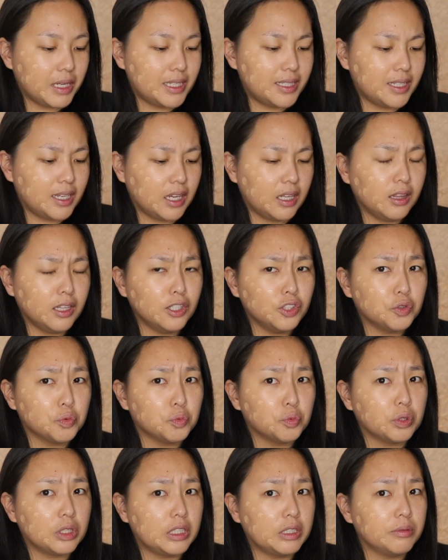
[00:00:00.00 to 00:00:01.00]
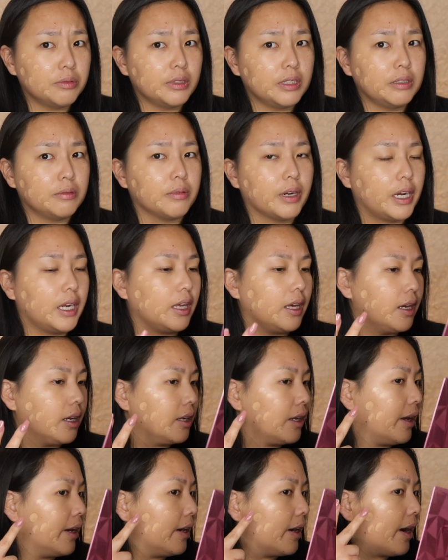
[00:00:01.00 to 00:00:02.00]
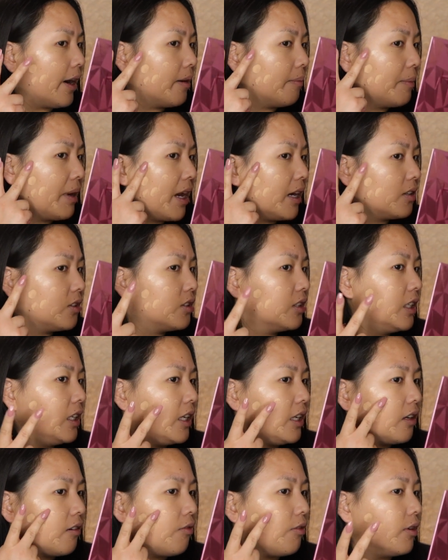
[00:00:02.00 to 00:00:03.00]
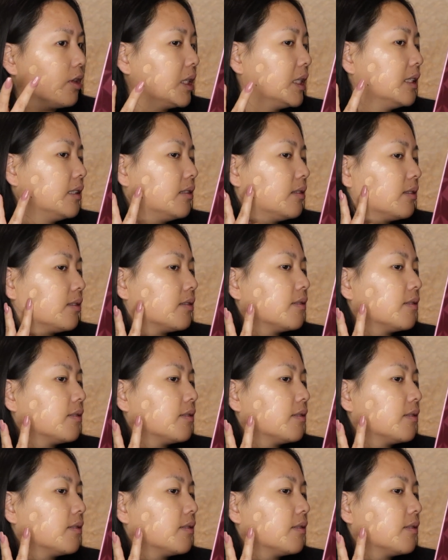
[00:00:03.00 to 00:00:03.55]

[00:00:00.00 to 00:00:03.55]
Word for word: My skin looks really, really radiant, and I'm actually here for this.